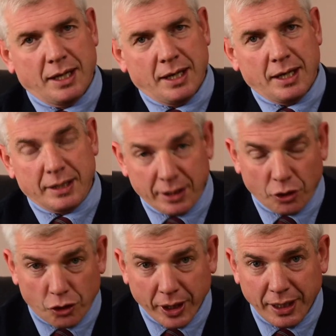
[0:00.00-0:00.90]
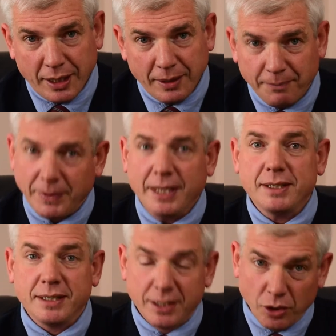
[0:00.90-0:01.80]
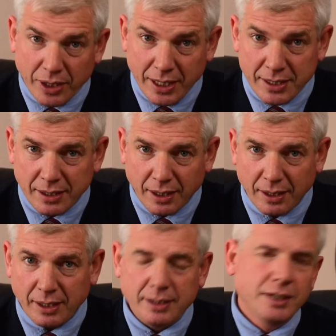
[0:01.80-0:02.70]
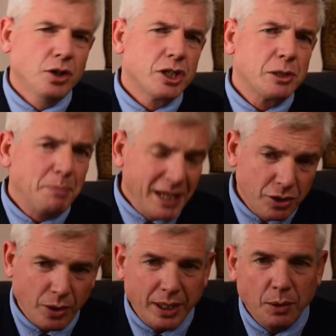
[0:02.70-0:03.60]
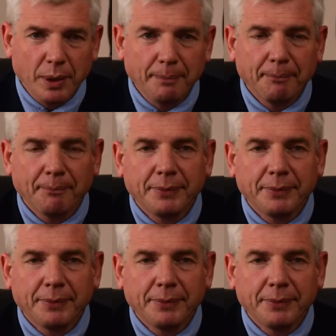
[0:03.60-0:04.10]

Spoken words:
He did not drink, he did not eat, he did not speak to anyone,